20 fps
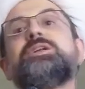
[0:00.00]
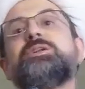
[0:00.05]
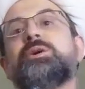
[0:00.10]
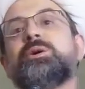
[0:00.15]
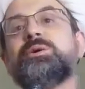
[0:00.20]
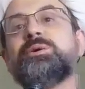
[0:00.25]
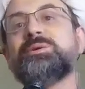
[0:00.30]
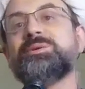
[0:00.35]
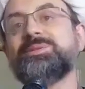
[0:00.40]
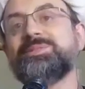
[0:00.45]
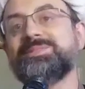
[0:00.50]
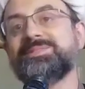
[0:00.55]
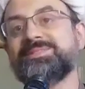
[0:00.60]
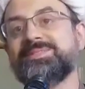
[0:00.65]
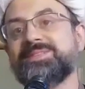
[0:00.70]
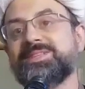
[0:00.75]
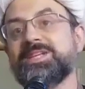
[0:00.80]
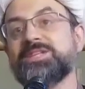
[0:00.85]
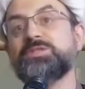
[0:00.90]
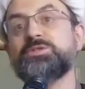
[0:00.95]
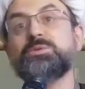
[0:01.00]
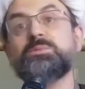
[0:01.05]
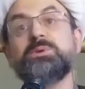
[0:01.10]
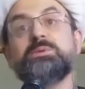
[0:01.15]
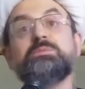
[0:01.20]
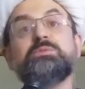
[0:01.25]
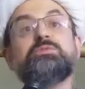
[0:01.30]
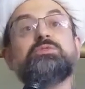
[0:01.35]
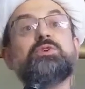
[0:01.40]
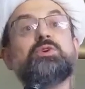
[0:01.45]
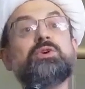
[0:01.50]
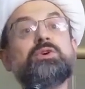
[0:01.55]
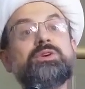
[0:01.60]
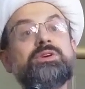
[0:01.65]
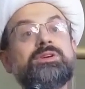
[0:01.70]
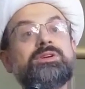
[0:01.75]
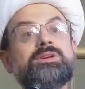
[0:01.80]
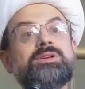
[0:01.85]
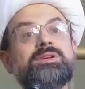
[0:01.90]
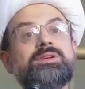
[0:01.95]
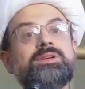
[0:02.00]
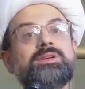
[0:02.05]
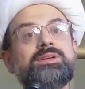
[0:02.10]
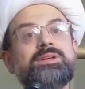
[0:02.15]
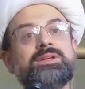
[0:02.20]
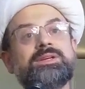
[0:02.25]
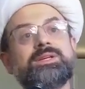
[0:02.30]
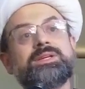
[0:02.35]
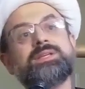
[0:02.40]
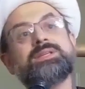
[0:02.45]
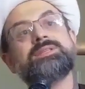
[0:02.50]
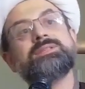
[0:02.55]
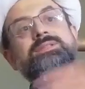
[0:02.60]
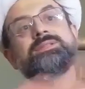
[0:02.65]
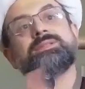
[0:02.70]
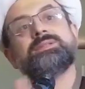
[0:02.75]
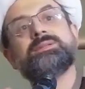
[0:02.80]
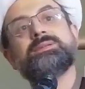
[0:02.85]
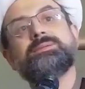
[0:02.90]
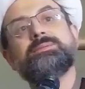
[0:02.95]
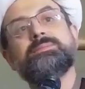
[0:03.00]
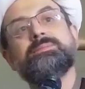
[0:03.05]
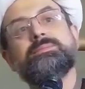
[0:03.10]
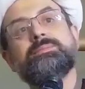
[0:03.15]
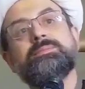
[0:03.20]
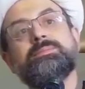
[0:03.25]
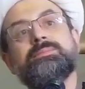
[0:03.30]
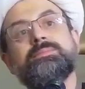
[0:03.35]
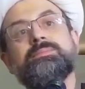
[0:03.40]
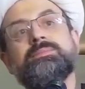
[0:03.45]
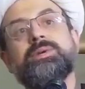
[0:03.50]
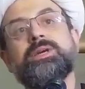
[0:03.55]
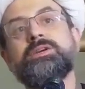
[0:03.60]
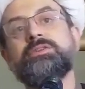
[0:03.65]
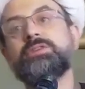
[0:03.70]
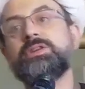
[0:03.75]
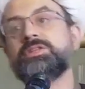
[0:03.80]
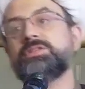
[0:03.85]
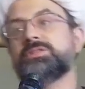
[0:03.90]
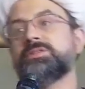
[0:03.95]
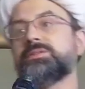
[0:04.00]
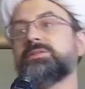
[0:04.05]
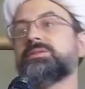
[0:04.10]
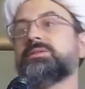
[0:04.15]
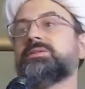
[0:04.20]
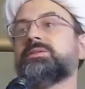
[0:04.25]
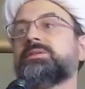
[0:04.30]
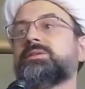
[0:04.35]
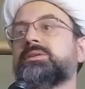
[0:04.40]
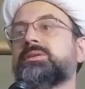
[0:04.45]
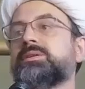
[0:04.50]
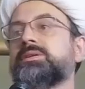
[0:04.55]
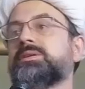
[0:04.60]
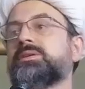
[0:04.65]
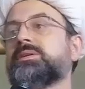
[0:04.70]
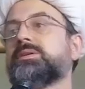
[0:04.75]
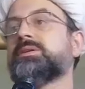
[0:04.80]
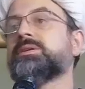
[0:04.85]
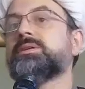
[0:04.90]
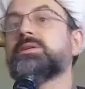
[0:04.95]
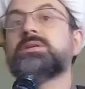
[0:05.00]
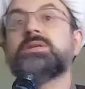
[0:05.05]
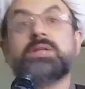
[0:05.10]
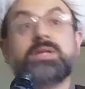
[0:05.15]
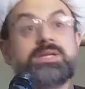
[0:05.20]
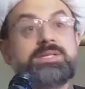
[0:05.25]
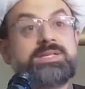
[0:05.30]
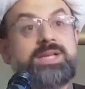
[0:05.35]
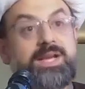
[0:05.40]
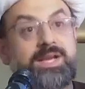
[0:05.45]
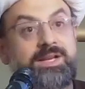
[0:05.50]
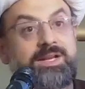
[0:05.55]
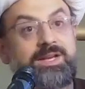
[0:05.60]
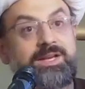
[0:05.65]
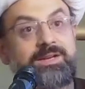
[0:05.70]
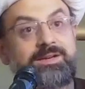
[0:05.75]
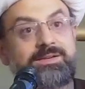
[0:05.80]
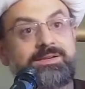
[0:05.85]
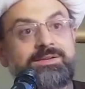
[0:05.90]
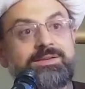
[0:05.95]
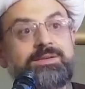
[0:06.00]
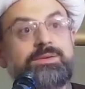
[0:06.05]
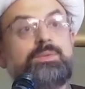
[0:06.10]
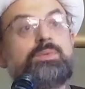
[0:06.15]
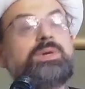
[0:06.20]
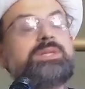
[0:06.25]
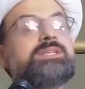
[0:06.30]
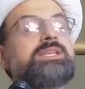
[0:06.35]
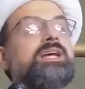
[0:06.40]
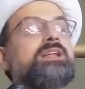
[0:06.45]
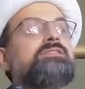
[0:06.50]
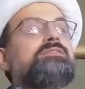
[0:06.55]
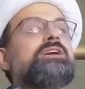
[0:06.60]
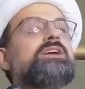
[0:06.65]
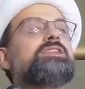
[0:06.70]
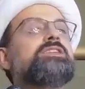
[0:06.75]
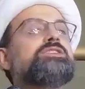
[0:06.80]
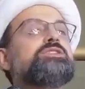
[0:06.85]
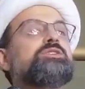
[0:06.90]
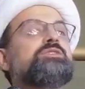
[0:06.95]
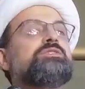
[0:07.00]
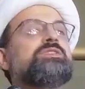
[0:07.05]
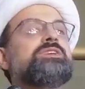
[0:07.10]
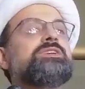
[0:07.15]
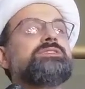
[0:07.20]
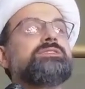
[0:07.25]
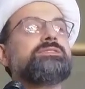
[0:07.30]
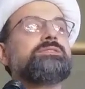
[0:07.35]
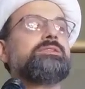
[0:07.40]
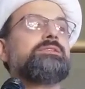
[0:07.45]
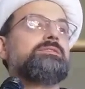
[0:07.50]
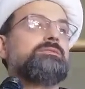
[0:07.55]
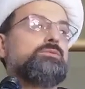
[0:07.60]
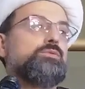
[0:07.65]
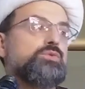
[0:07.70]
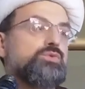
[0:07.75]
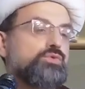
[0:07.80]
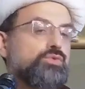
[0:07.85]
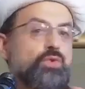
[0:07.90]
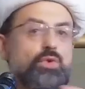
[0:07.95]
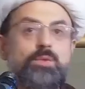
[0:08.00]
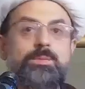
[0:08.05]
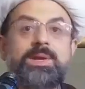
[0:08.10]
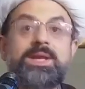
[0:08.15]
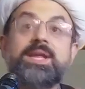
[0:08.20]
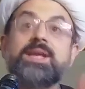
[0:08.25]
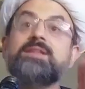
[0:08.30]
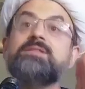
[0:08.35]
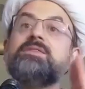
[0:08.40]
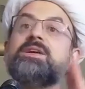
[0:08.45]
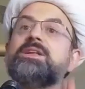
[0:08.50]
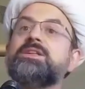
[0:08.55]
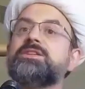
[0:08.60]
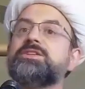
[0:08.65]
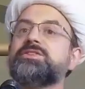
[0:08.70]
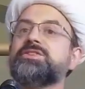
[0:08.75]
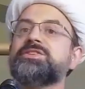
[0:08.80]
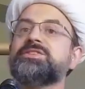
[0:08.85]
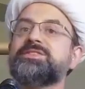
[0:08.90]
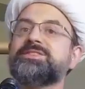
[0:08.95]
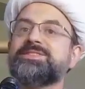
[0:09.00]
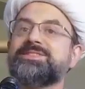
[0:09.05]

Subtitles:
no. It has to be before his migration. Is that clear? What's the advantage of this? So many advantages.